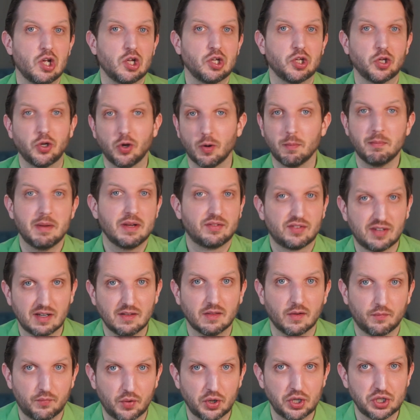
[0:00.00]
you're missing
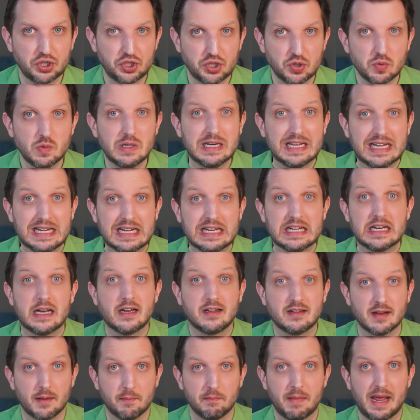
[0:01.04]
the footage you need
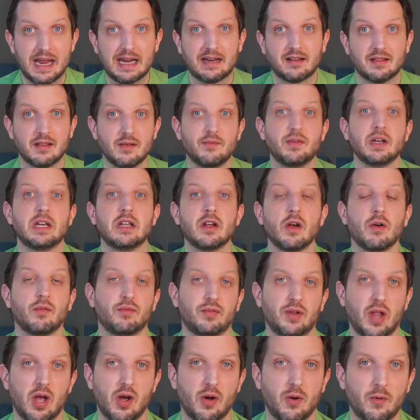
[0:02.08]
to make the video
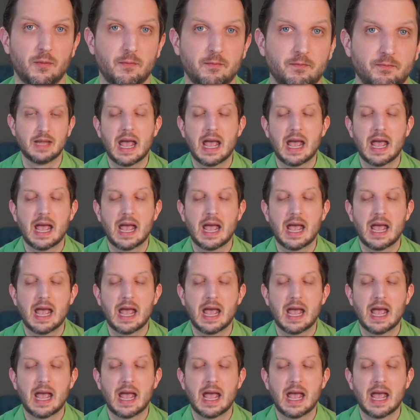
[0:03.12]
flow.